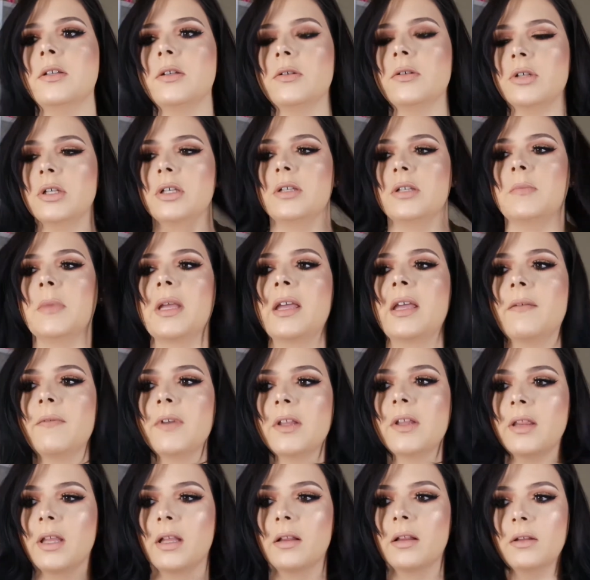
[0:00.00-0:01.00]
just make
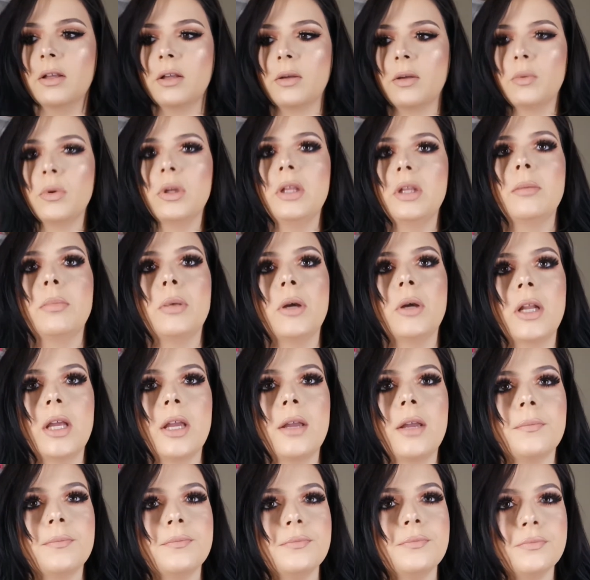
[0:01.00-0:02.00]
everything look really
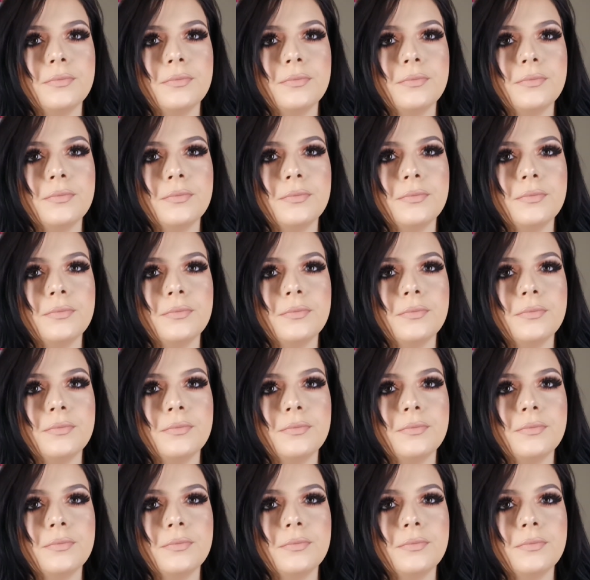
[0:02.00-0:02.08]
pretty.